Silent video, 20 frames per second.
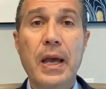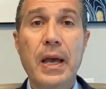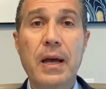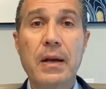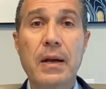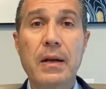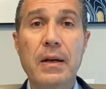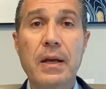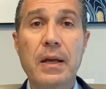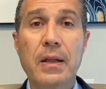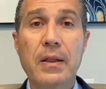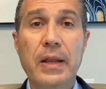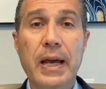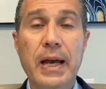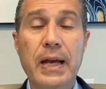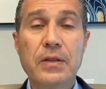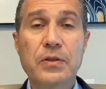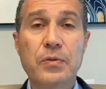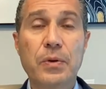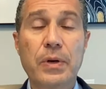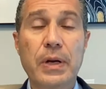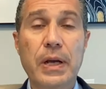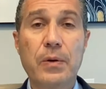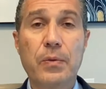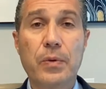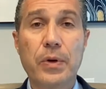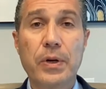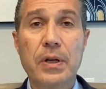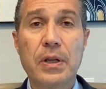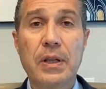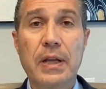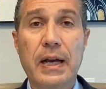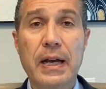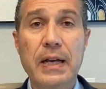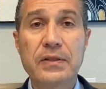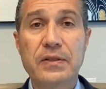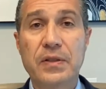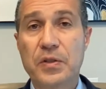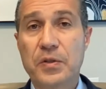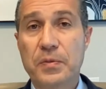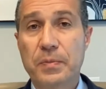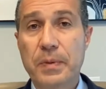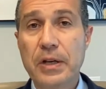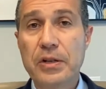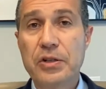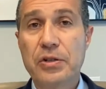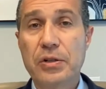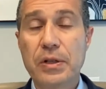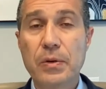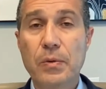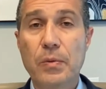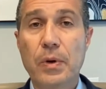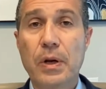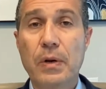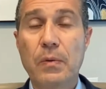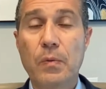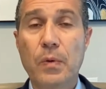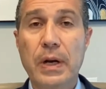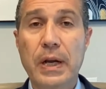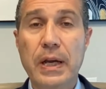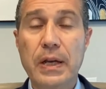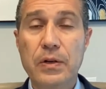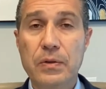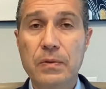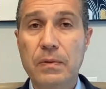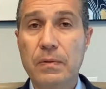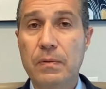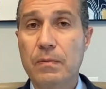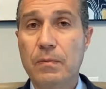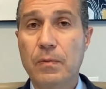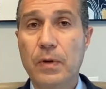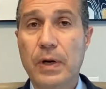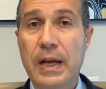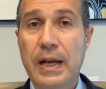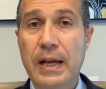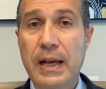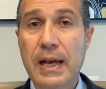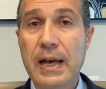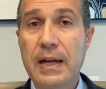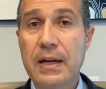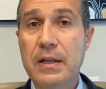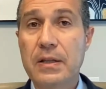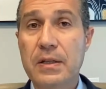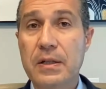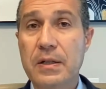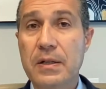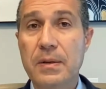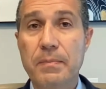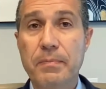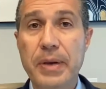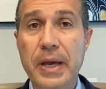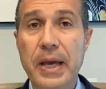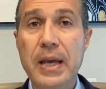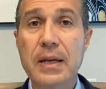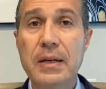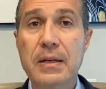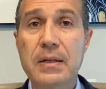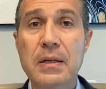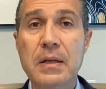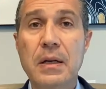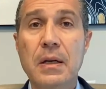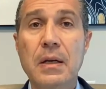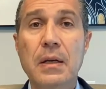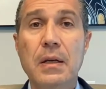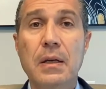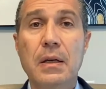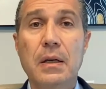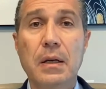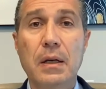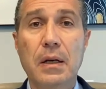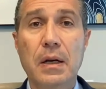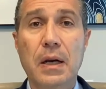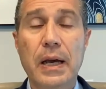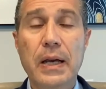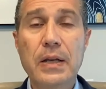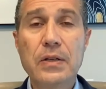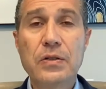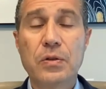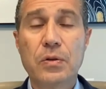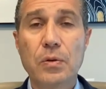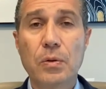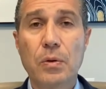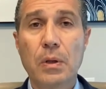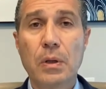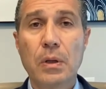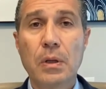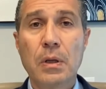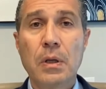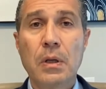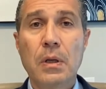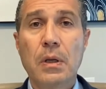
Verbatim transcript: and and that's when I realized, especially when when I when I got into debate in high school,